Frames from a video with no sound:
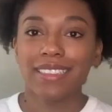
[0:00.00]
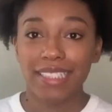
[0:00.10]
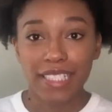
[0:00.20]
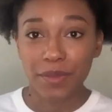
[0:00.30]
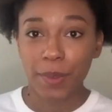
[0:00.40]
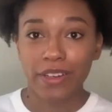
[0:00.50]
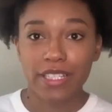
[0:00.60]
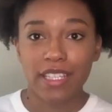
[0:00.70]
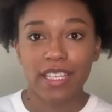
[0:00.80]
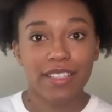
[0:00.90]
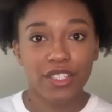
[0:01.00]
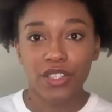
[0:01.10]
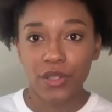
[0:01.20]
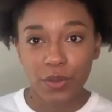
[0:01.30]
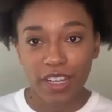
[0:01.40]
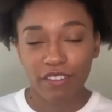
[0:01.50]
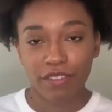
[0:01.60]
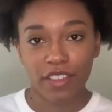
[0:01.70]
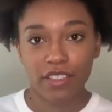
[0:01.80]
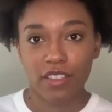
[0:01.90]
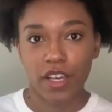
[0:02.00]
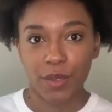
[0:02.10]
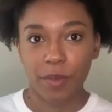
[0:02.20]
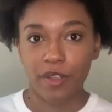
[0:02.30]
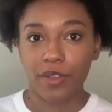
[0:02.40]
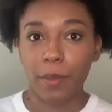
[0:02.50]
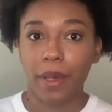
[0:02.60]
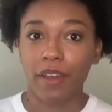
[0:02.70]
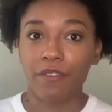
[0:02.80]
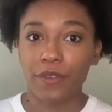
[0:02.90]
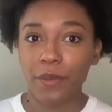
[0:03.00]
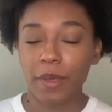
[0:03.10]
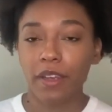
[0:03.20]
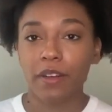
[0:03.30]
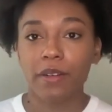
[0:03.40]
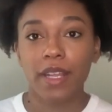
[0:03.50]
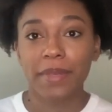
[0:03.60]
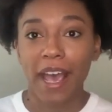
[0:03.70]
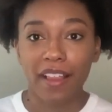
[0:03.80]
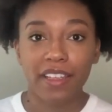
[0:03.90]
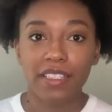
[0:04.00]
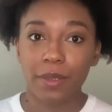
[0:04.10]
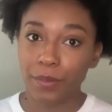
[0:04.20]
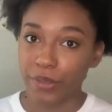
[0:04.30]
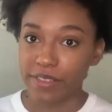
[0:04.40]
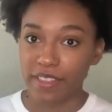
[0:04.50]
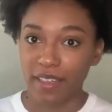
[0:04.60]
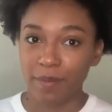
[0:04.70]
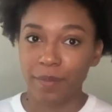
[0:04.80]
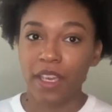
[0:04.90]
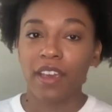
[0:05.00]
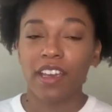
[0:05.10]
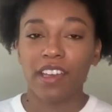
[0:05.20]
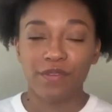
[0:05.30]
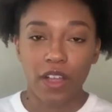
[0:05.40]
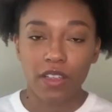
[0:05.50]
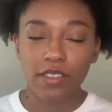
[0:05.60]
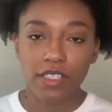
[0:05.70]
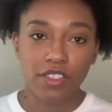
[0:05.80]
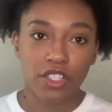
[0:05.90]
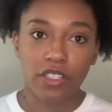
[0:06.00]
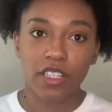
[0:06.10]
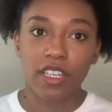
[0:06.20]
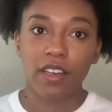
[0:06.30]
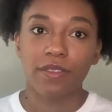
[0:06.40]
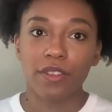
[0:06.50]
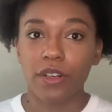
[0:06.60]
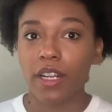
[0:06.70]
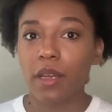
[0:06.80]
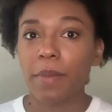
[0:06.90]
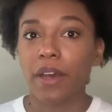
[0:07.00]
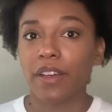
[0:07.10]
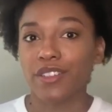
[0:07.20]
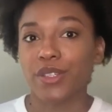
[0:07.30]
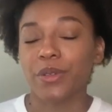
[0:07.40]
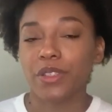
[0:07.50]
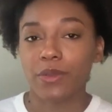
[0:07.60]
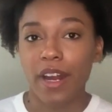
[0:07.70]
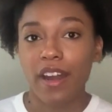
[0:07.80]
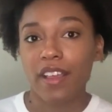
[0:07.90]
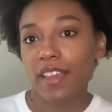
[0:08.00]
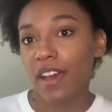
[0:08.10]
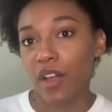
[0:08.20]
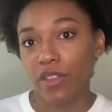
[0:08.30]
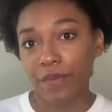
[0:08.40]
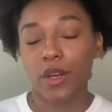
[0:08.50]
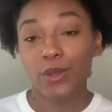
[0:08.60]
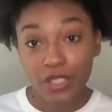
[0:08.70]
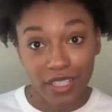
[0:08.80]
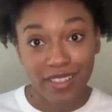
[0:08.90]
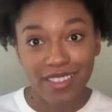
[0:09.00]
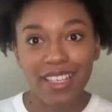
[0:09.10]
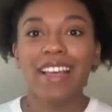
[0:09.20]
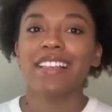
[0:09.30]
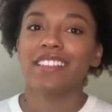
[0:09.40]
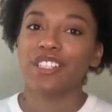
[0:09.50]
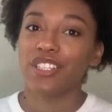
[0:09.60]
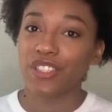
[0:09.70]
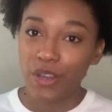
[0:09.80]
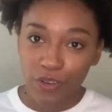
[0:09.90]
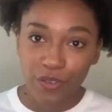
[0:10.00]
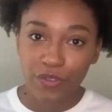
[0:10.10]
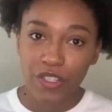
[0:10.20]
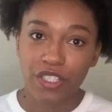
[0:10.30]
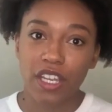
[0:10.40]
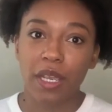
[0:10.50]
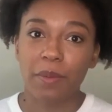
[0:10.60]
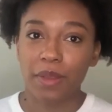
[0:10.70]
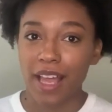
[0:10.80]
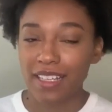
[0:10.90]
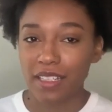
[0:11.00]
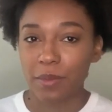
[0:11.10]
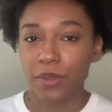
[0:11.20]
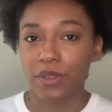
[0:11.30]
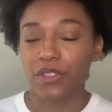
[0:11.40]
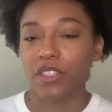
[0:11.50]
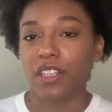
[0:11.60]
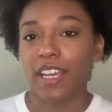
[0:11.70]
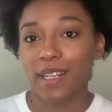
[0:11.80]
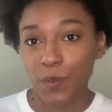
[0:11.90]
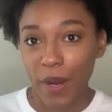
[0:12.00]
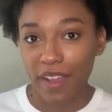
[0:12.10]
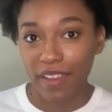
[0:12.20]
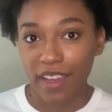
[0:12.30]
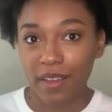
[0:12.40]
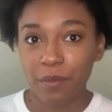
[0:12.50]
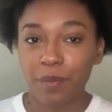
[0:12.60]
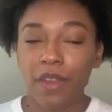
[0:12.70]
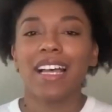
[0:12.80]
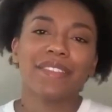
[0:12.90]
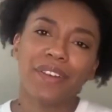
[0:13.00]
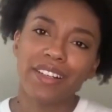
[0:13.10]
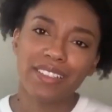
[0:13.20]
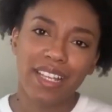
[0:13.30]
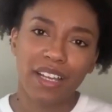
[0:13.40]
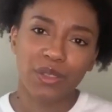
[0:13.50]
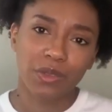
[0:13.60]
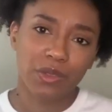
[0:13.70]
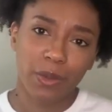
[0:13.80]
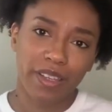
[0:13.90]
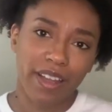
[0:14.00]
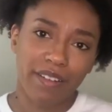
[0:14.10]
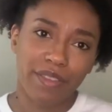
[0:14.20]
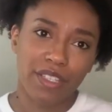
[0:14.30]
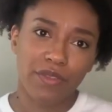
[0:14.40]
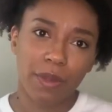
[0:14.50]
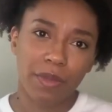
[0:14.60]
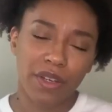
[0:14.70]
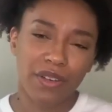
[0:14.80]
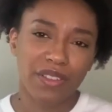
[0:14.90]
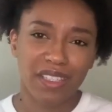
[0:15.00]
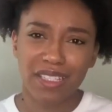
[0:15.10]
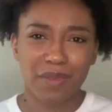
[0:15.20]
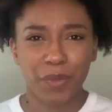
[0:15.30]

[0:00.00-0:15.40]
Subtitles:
Seaspiracy is a new Netflix documentary by a filmmaker named Ali Tabrizi. It follows his journey of learning about issues threatening the health of oceans, such as overfishing, plastic pollution, and whaling. As far as the actual storyline of this film goes, it's